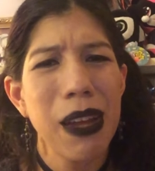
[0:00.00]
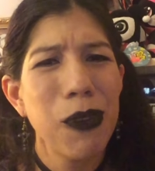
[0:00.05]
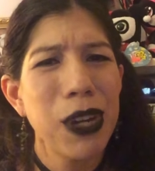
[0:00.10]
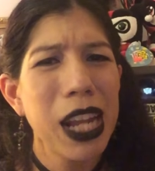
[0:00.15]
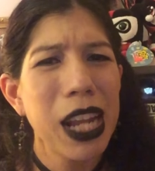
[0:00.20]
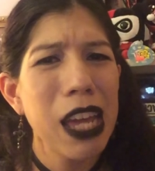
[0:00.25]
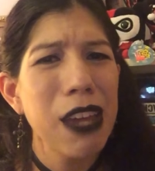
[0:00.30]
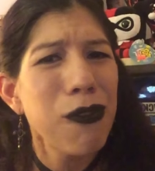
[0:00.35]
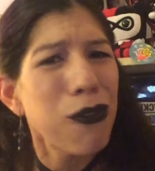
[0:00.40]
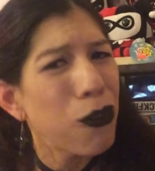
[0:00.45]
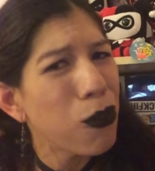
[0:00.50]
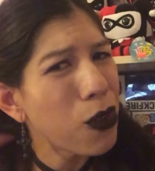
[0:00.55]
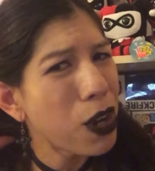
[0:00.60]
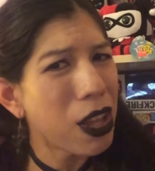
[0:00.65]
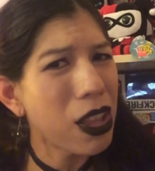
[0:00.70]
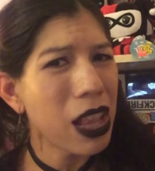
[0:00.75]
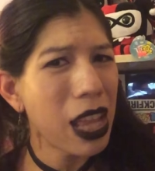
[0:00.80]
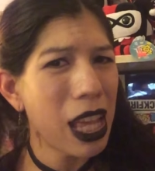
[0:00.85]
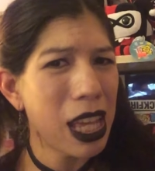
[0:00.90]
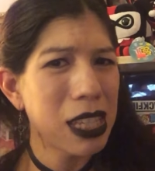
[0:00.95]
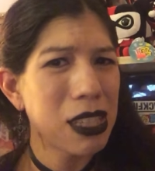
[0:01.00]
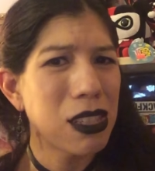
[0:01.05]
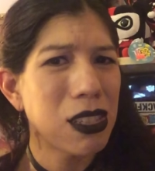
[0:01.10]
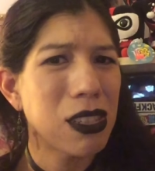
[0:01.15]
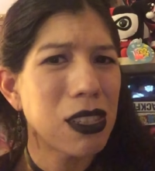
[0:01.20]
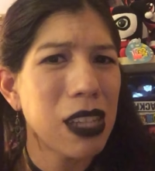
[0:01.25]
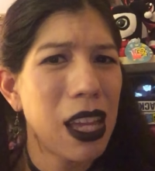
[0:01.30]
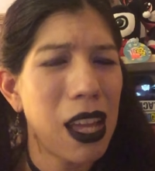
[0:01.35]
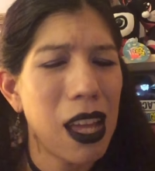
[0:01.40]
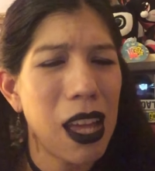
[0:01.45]
what I've
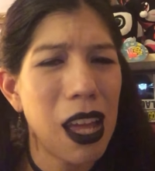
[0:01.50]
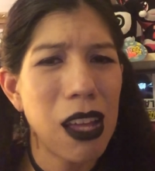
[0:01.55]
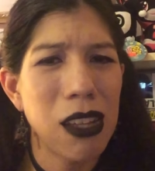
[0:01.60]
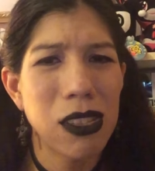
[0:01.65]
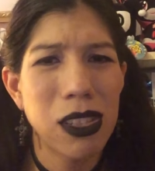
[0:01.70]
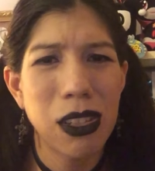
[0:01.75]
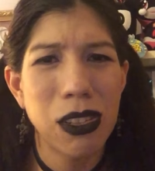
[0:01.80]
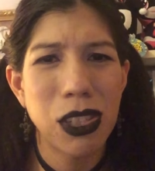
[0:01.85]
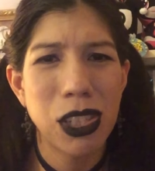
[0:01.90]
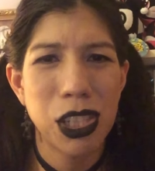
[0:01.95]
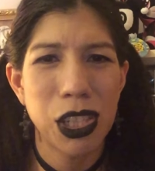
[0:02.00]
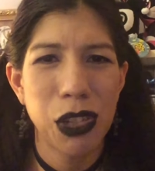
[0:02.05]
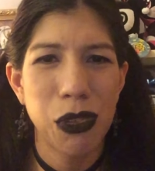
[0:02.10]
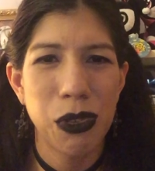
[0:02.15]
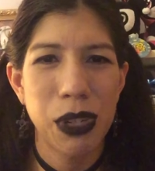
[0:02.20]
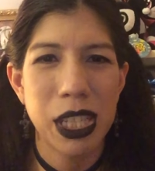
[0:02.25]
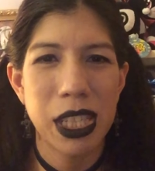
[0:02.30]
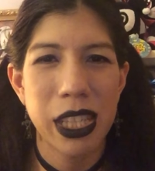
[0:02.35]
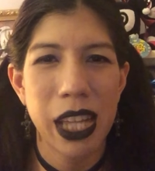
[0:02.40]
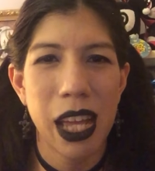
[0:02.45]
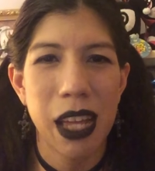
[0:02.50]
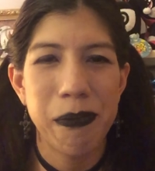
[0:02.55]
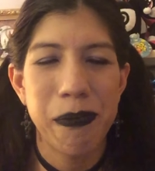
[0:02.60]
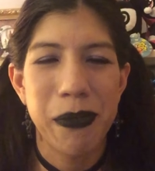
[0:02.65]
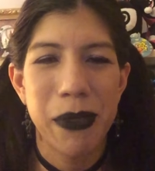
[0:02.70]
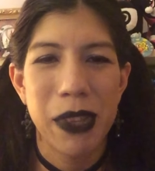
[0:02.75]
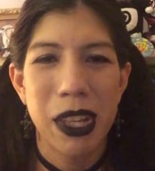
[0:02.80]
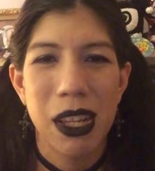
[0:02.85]
realized also too is that